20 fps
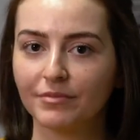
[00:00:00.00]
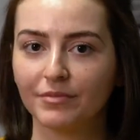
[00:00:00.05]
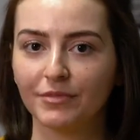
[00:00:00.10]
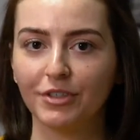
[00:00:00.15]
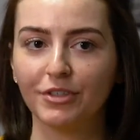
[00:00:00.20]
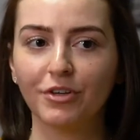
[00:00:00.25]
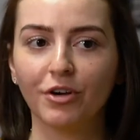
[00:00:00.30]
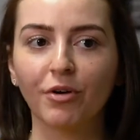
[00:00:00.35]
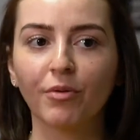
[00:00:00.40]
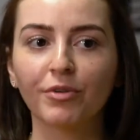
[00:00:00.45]

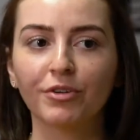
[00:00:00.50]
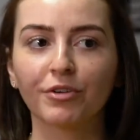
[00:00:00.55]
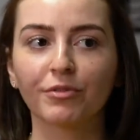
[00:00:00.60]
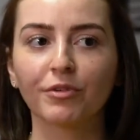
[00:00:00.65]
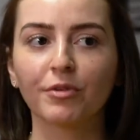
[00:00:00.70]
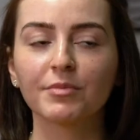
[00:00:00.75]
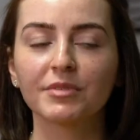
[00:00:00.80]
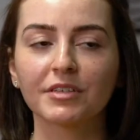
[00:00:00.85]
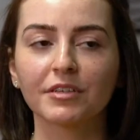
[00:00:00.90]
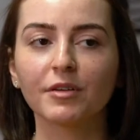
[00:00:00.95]
You know, when your
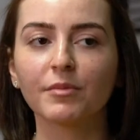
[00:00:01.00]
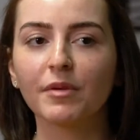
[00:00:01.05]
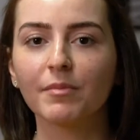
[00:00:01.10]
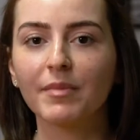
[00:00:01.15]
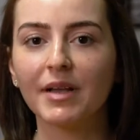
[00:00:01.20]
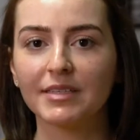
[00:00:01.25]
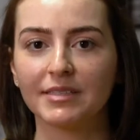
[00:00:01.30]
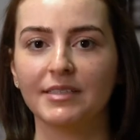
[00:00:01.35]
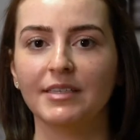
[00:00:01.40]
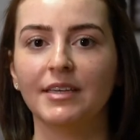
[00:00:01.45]
room's a little bit
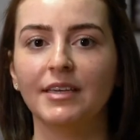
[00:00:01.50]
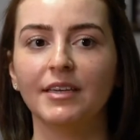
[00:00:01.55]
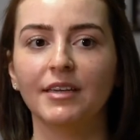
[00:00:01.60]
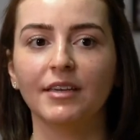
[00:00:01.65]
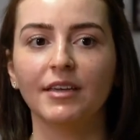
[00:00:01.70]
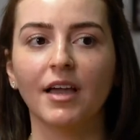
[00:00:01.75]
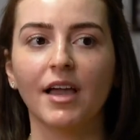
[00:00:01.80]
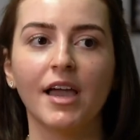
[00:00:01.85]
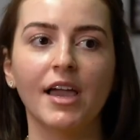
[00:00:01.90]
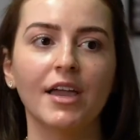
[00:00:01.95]

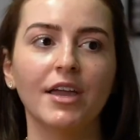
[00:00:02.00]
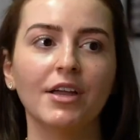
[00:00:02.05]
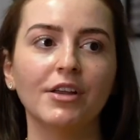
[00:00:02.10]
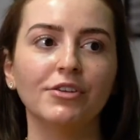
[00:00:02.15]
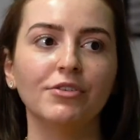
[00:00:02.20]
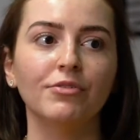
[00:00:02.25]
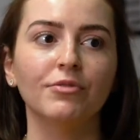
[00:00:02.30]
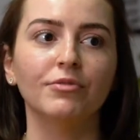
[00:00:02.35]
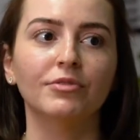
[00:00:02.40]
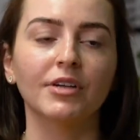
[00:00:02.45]
messy and
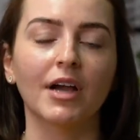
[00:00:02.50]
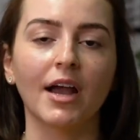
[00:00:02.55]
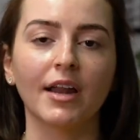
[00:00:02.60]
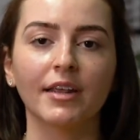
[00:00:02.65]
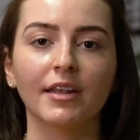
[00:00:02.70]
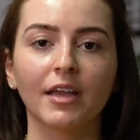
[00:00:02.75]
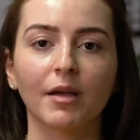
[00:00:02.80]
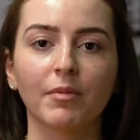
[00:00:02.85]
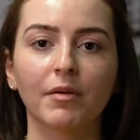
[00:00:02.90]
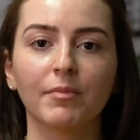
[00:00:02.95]
you
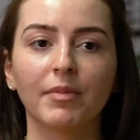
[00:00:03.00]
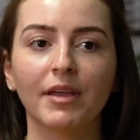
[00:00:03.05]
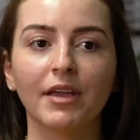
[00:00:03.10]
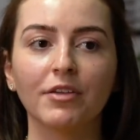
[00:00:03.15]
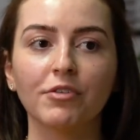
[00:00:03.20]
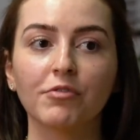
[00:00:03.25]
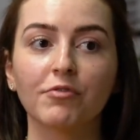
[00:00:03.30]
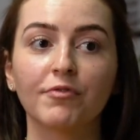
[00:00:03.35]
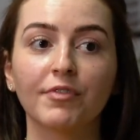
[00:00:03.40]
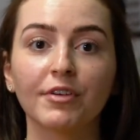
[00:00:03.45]
tidy up a
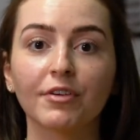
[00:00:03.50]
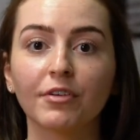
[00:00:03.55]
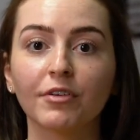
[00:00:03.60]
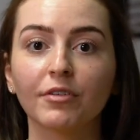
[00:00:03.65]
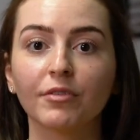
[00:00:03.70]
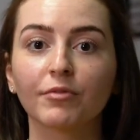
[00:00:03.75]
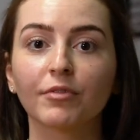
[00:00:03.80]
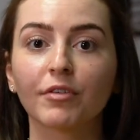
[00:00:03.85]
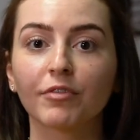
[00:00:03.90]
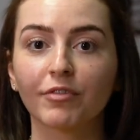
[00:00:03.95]
bit, you
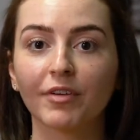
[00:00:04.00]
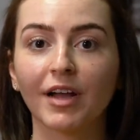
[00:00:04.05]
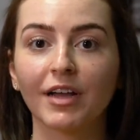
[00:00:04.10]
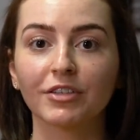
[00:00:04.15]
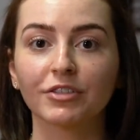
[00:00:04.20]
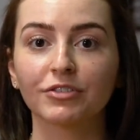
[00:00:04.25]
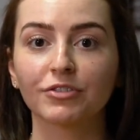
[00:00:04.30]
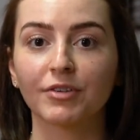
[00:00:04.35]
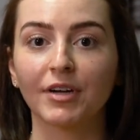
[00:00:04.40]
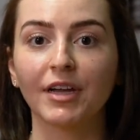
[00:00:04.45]
feel
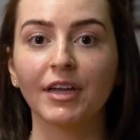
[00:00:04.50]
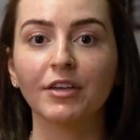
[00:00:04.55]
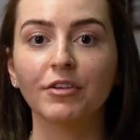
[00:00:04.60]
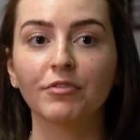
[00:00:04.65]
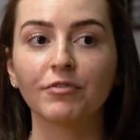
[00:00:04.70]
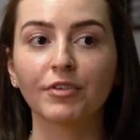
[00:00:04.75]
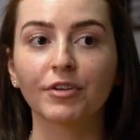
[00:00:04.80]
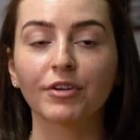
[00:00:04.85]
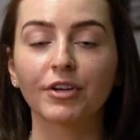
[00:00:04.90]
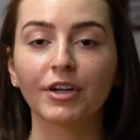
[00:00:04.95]
refreshed, right? You
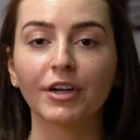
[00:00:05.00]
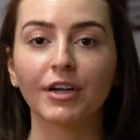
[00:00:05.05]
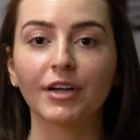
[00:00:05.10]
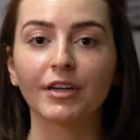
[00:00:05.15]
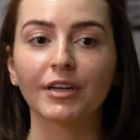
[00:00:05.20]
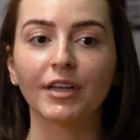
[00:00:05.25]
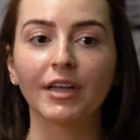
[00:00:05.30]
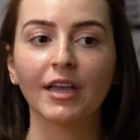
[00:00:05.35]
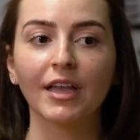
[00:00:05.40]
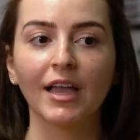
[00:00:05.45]
feel good.